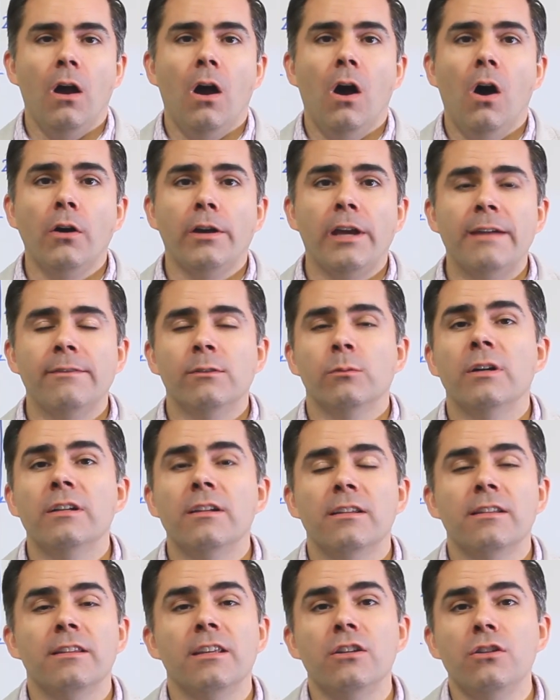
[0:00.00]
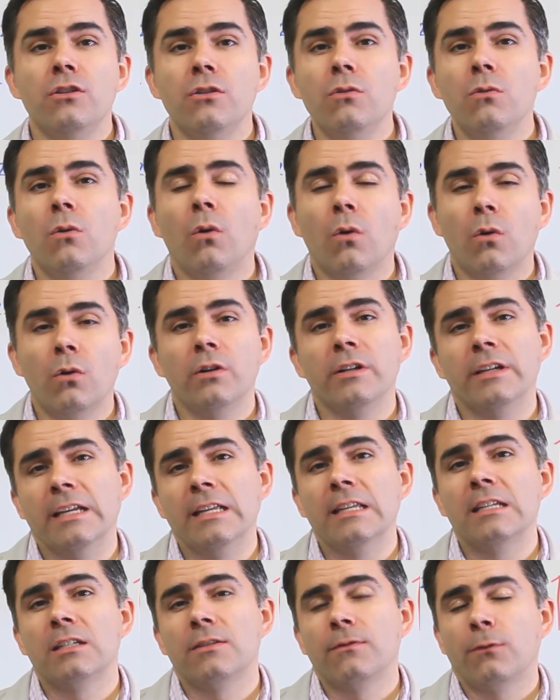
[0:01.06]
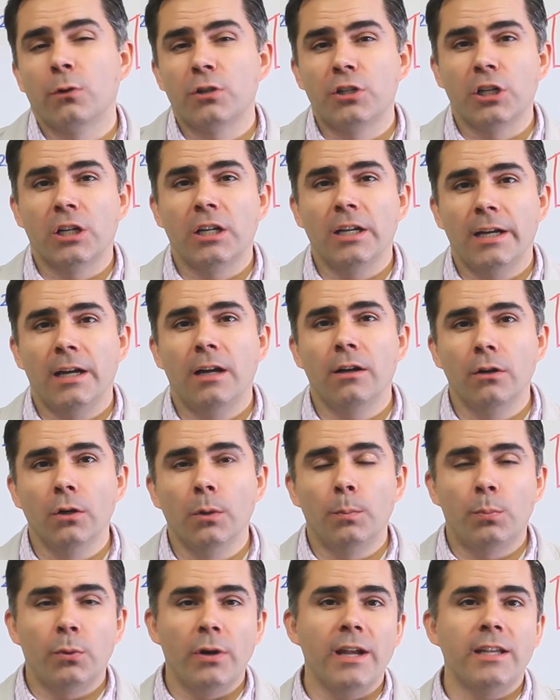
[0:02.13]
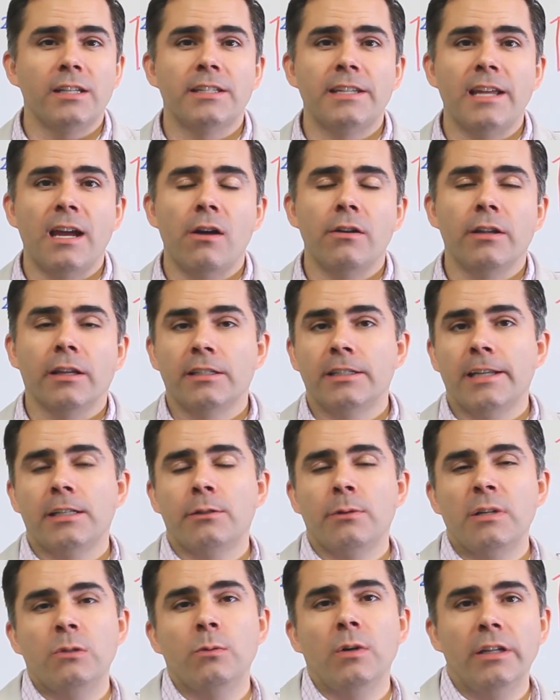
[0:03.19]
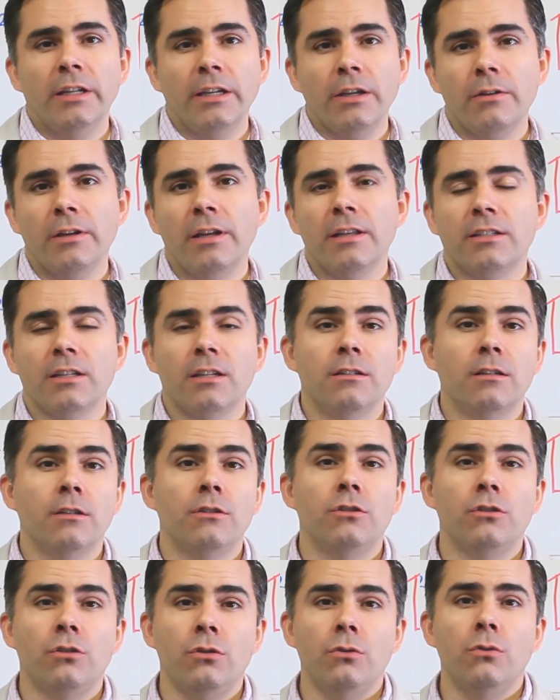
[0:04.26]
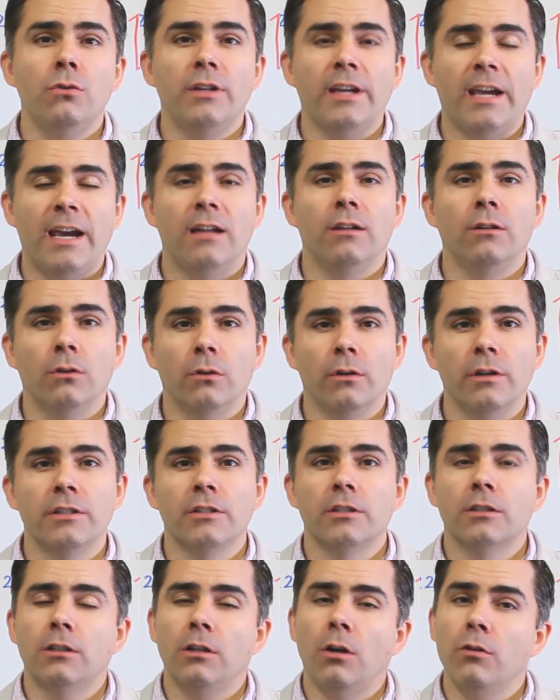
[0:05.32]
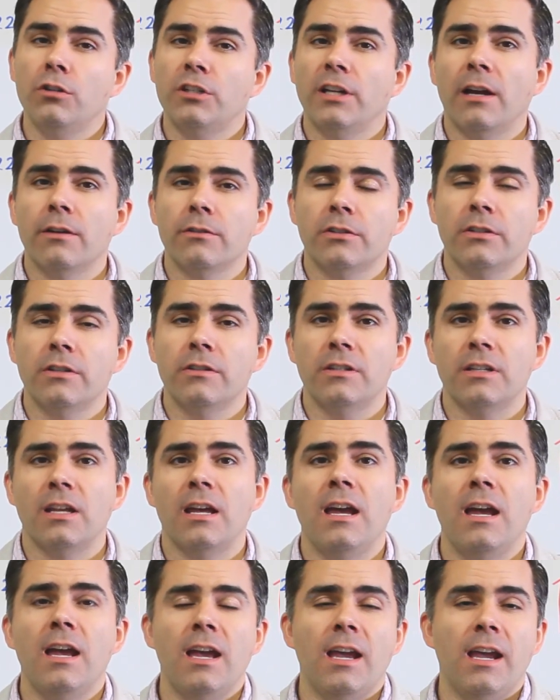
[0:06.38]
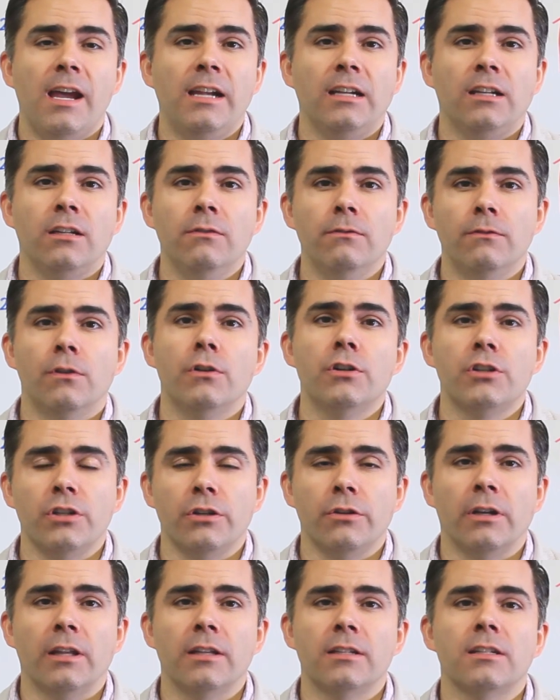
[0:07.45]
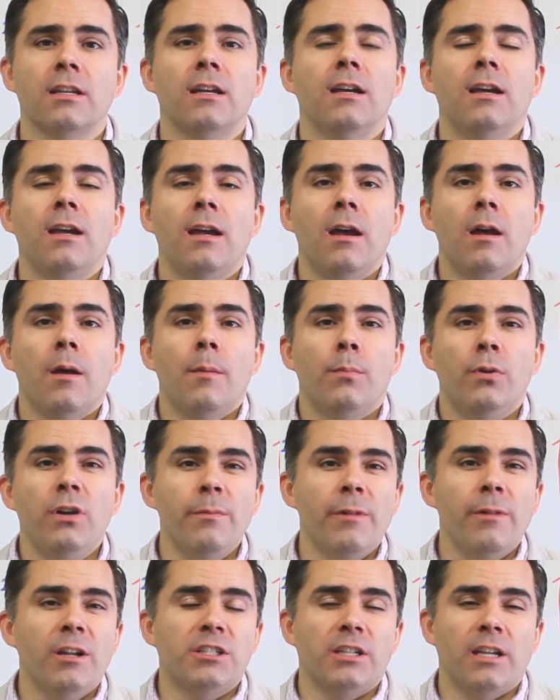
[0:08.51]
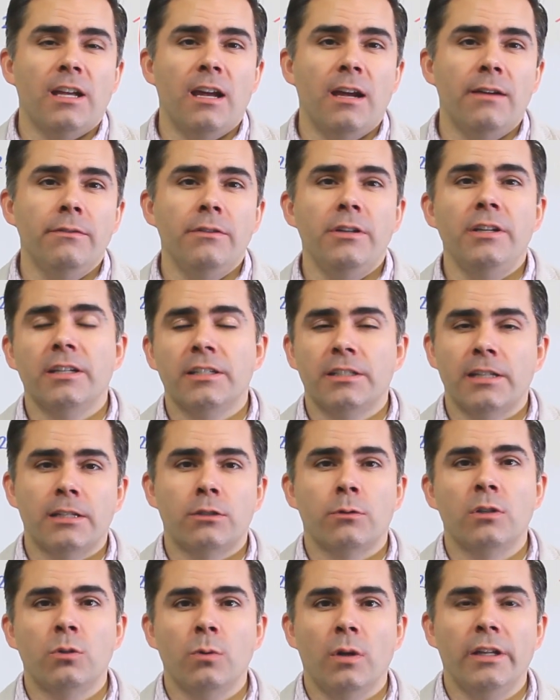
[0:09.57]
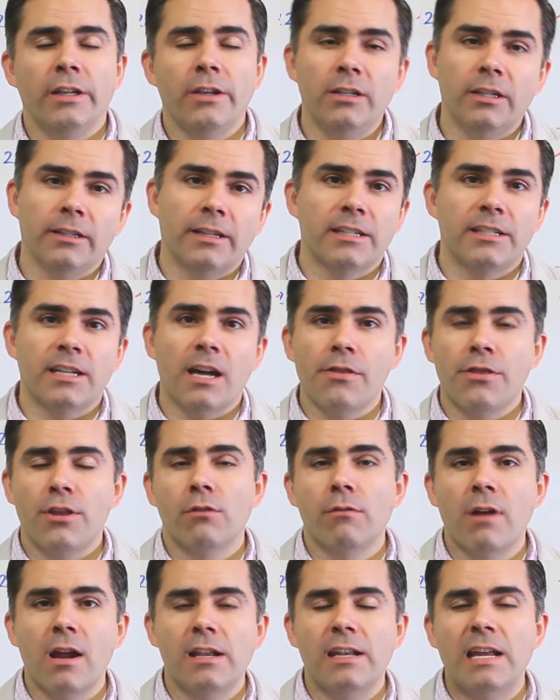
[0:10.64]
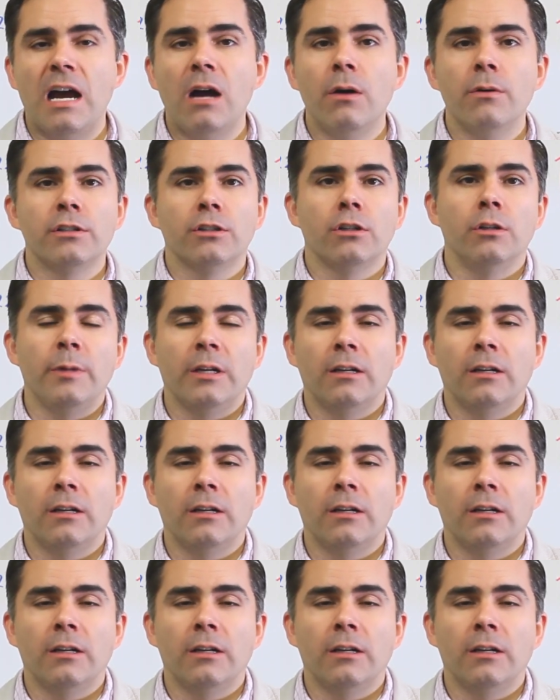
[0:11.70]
Okay everyone, the new ordinance for Chicago breaks down accessory dwelling units into two categories, coach houses and conversion units. Pretty much every accessory dwelling unit that's out there right now is going to be